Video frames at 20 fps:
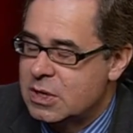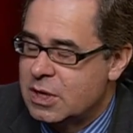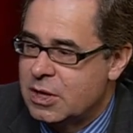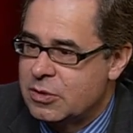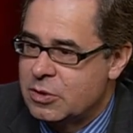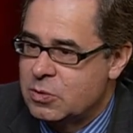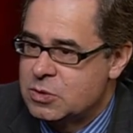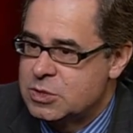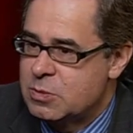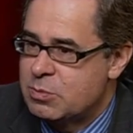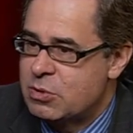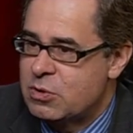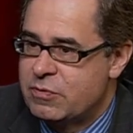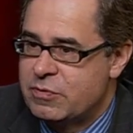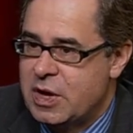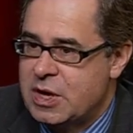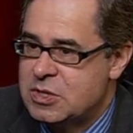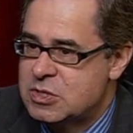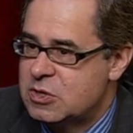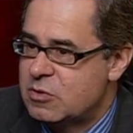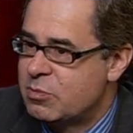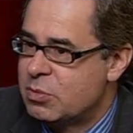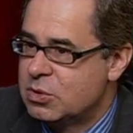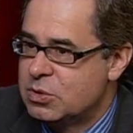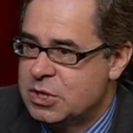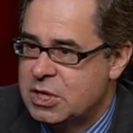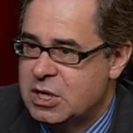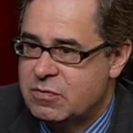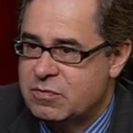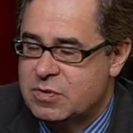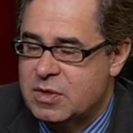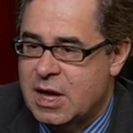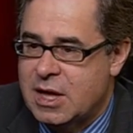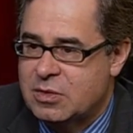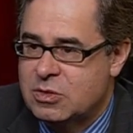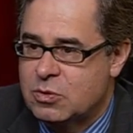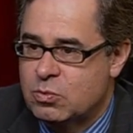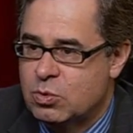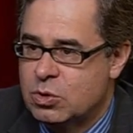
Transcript: uh, there was a pervasive belief that the